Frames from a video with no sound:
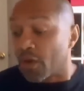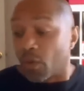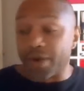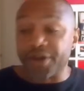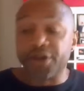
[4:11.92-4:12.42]

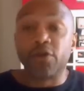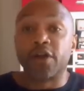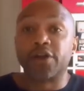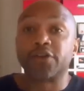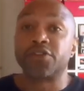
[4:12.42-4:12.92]
when you
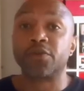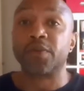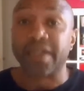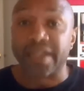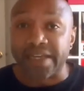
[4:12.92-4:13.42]
learn to
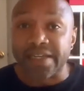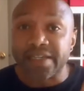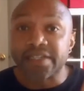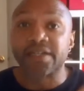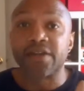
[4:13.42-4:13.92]

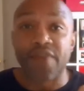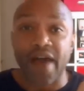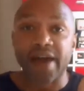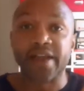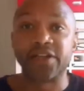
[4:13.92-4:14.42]
release
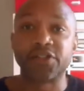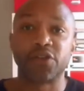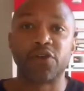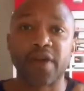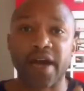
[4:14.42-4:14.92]
that
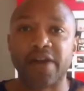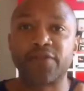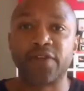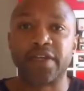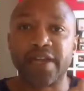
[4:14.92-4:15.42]
internal
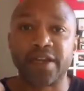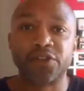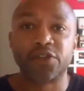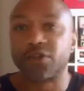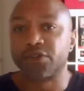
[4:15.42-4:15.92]
conflict, that
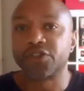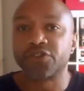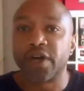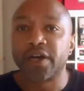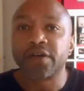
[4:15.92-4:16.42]
internal
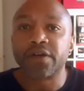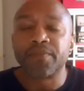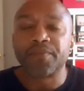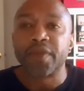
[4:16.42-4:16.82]
struggle,